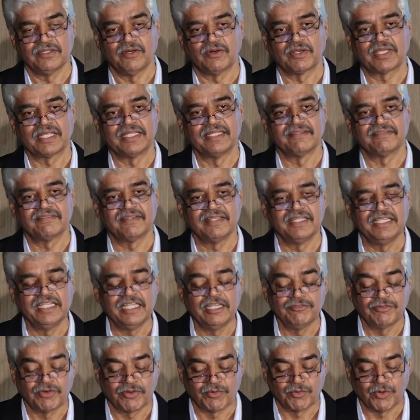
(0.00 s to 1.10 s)
Okay, there's a
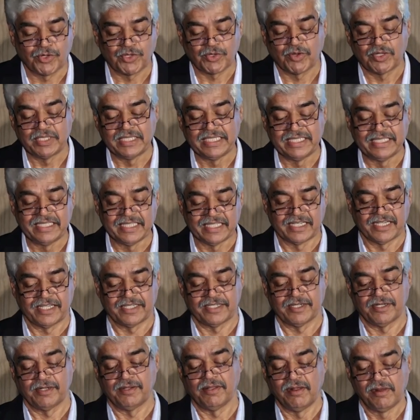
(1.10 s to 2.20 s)
need for what you call
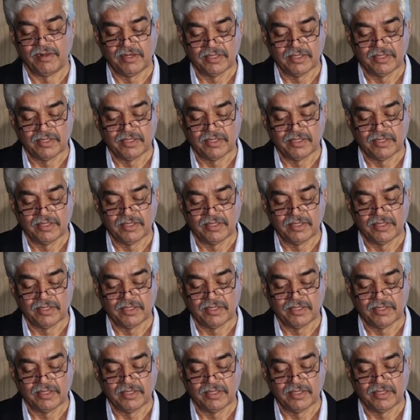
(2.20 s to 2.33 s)
integrated